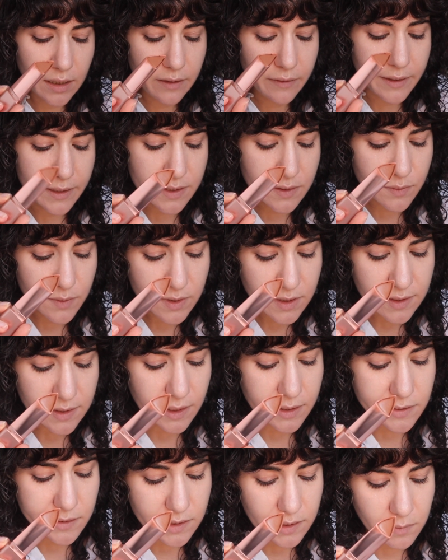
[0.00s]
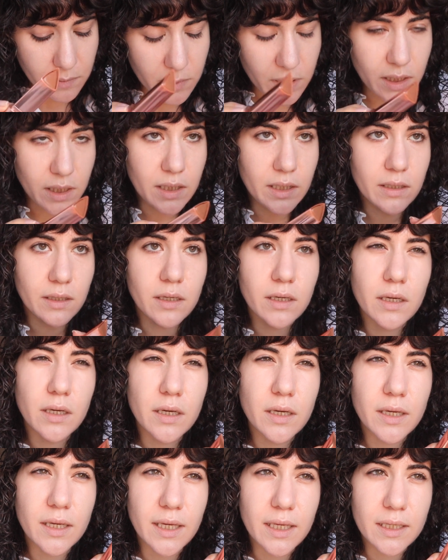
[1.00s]
This was sent to me
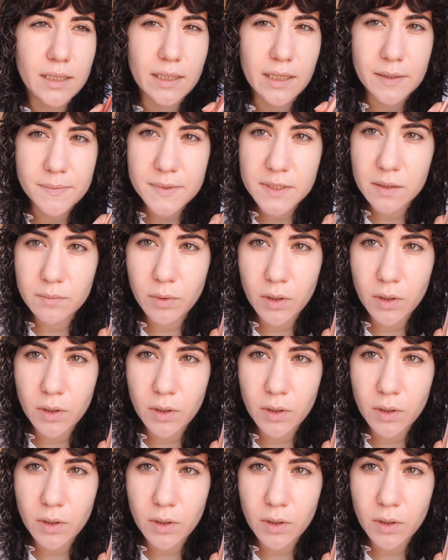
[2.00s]
in an Ipsy